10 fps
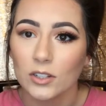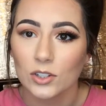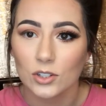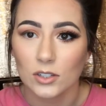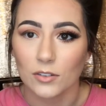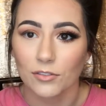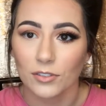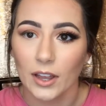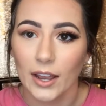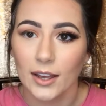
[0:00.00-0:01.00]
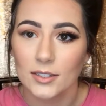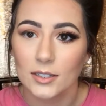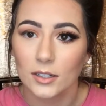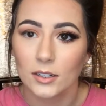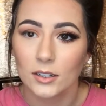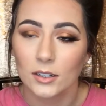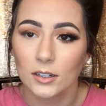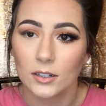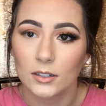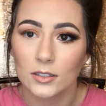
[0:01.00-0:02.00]
It's just a flat
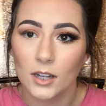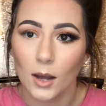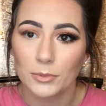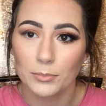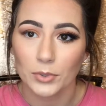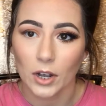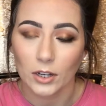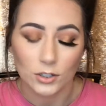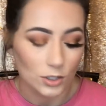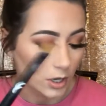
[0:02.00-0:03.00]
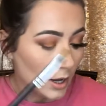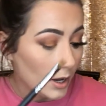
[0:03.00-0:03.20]
topped brush,